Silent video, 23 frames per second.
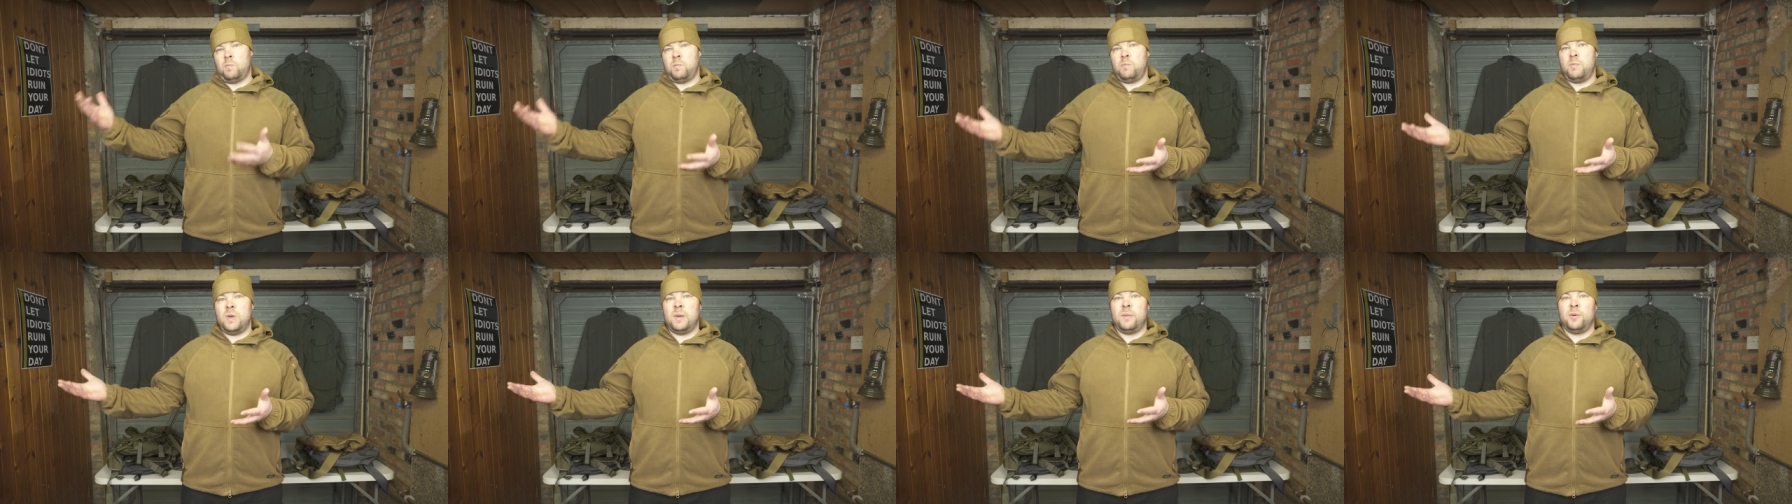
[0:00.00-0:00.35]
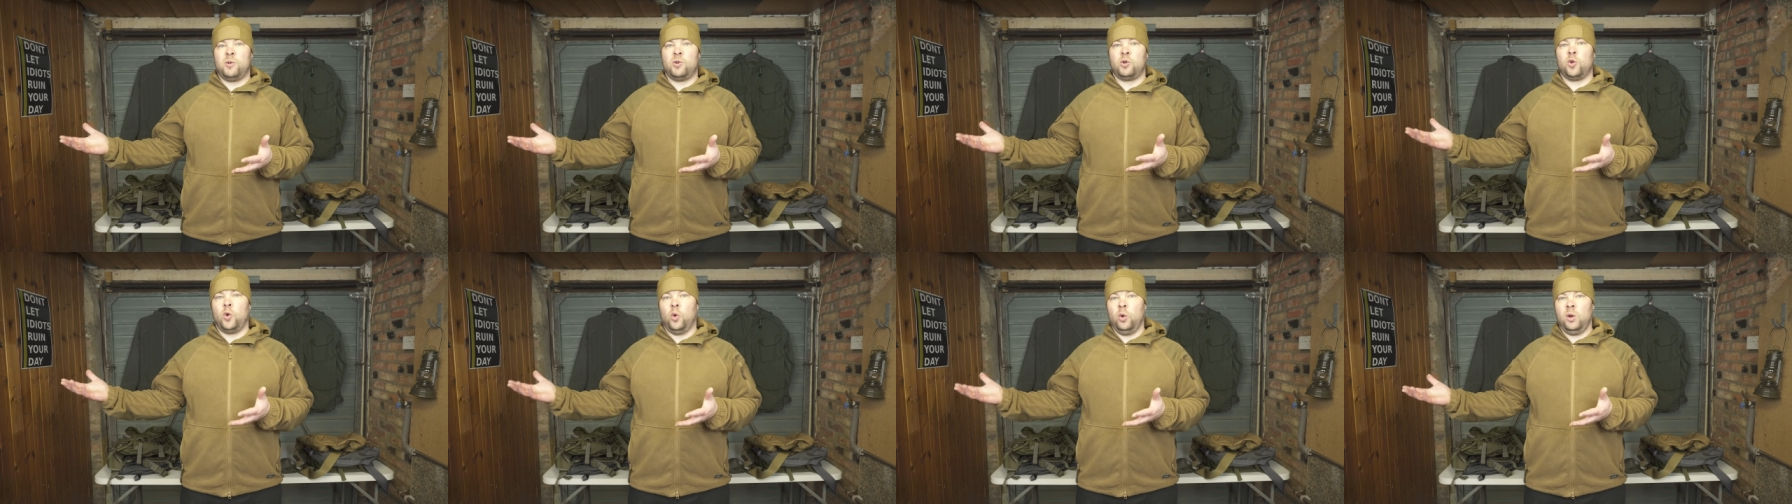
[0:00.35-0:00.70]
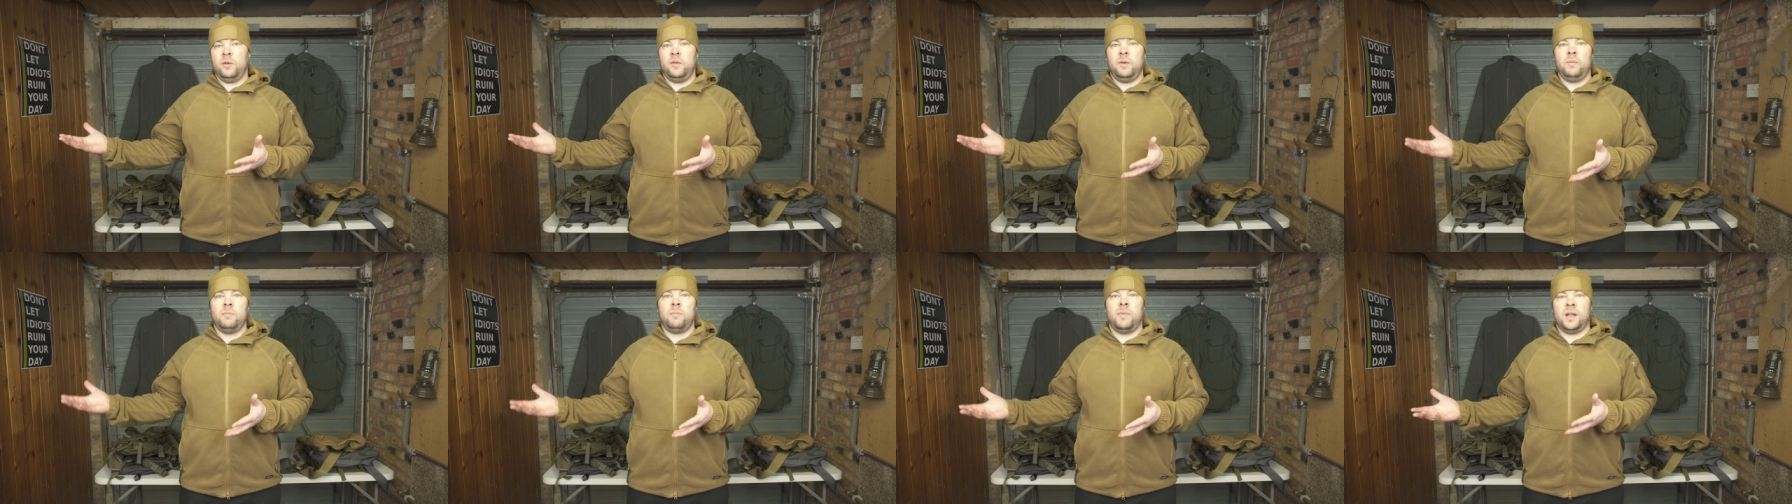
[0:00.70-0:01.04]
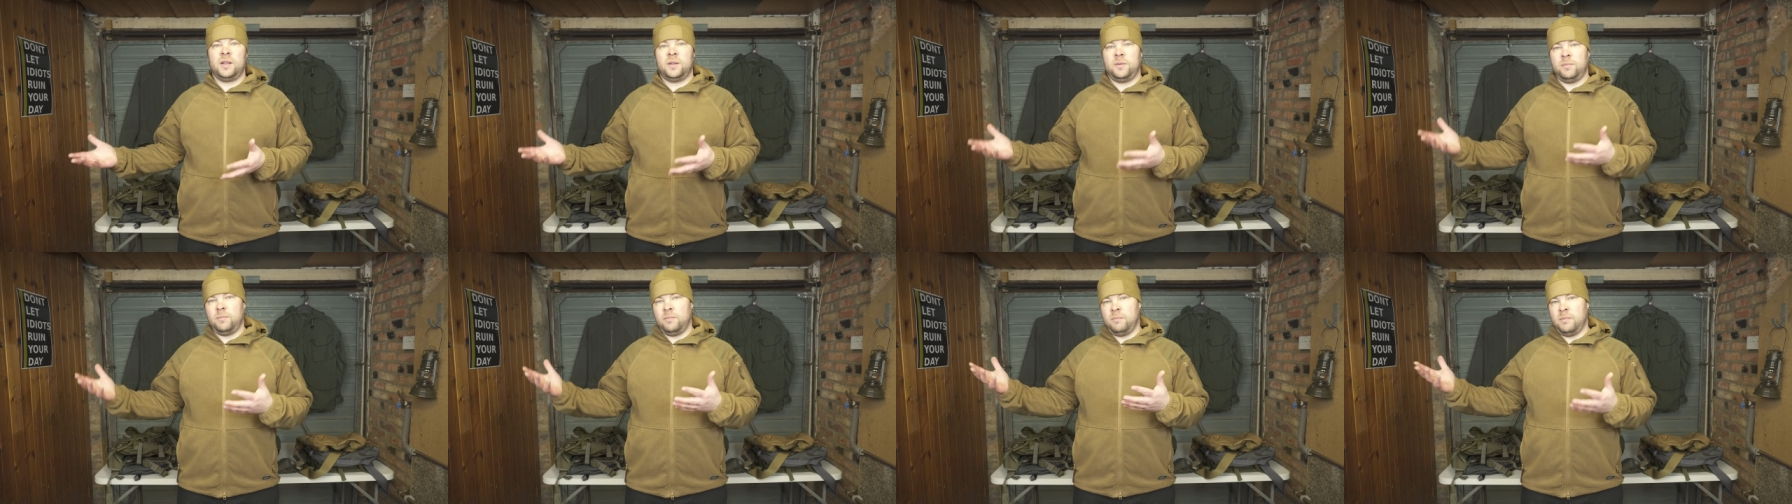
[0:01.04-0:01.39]
maybe not all of them,
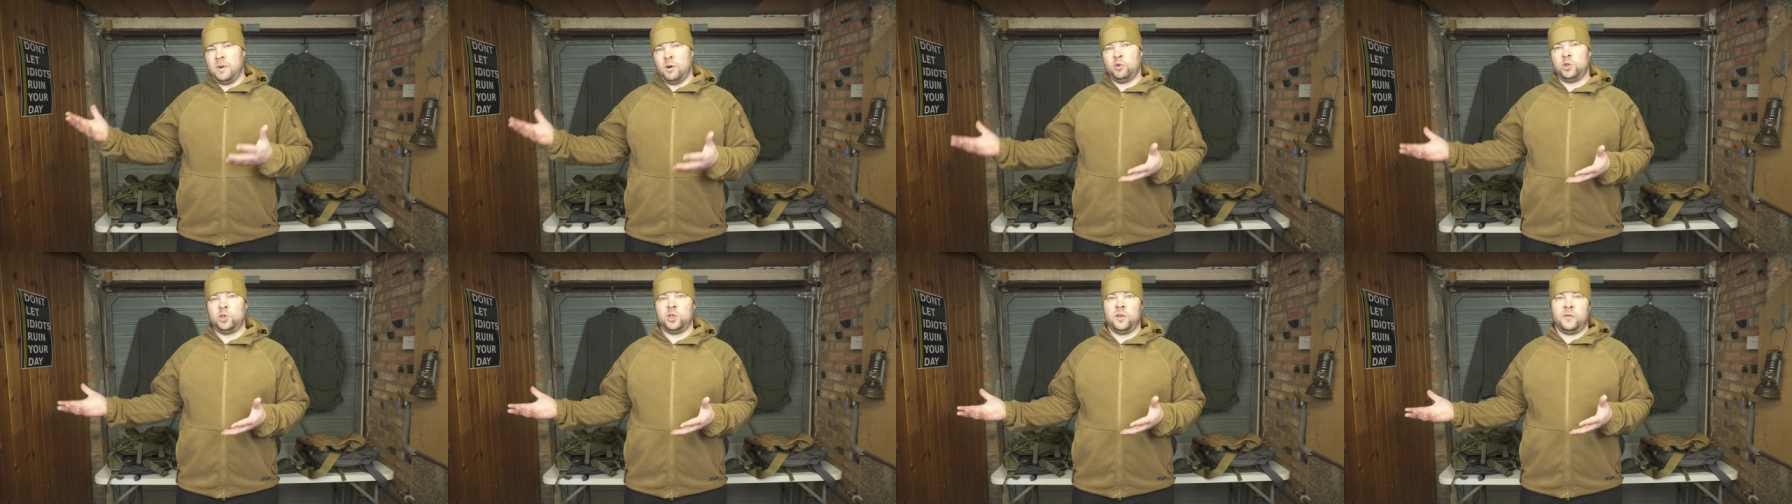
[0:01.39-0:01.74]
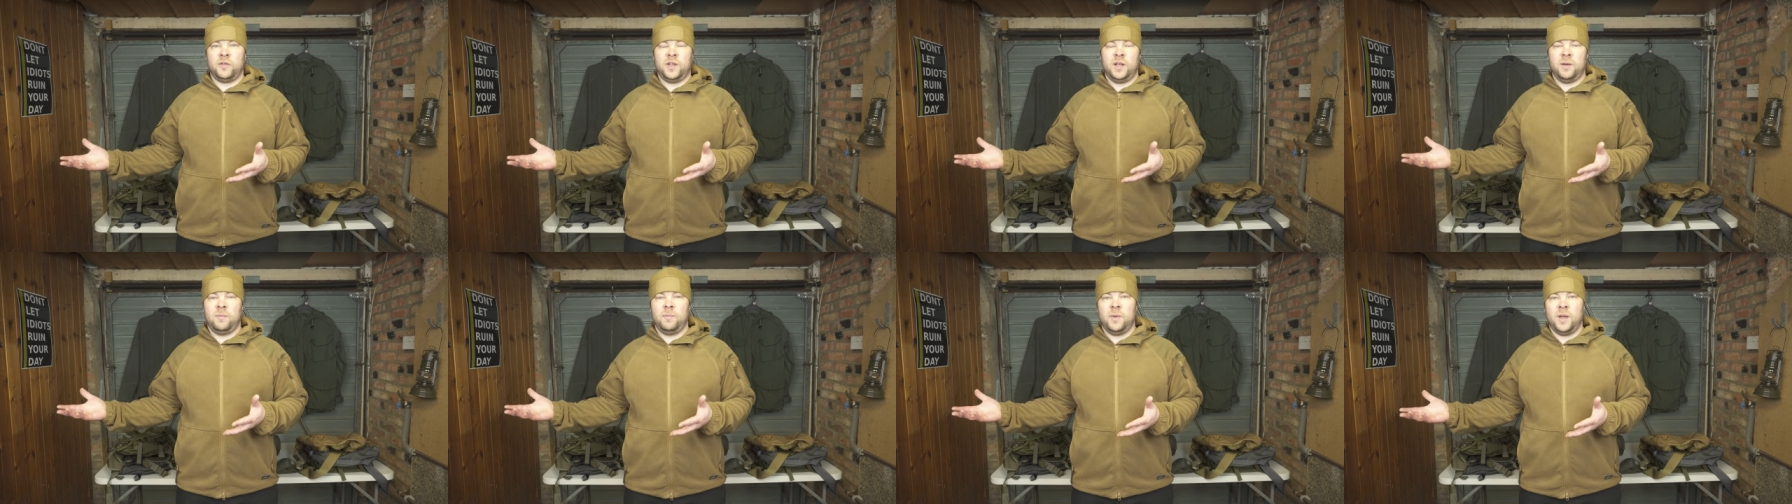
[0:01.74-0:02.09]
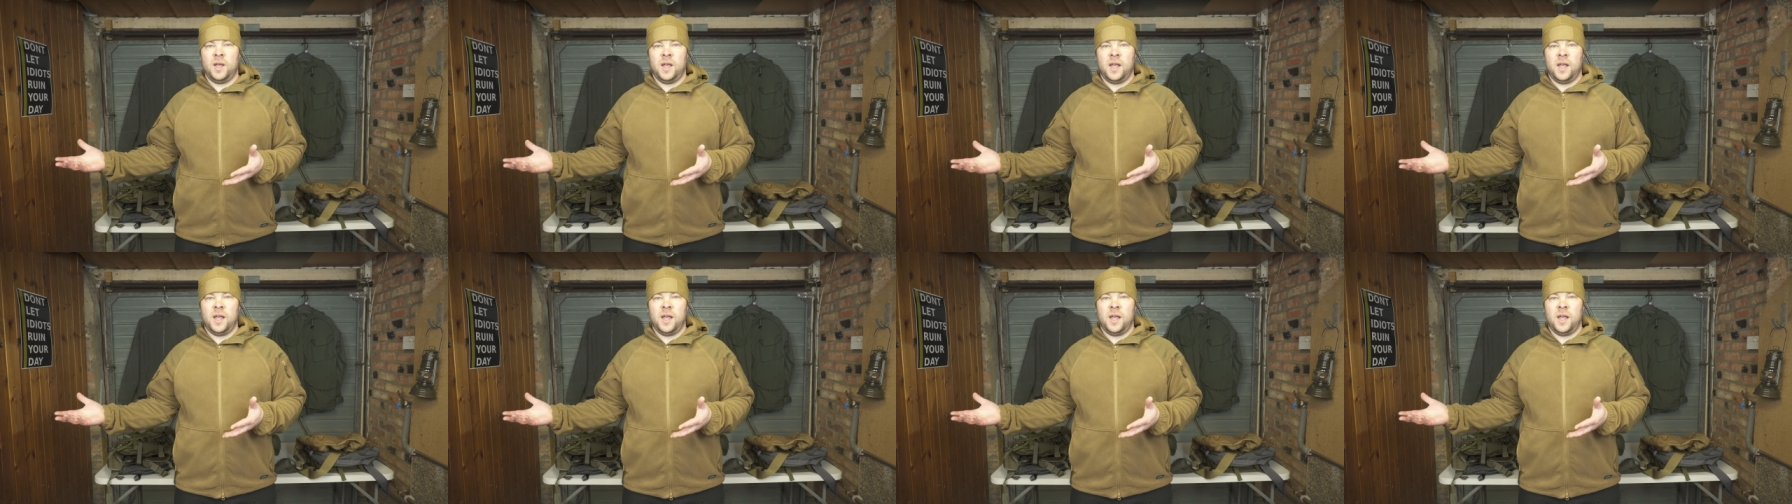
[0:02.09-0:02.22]
but most of them,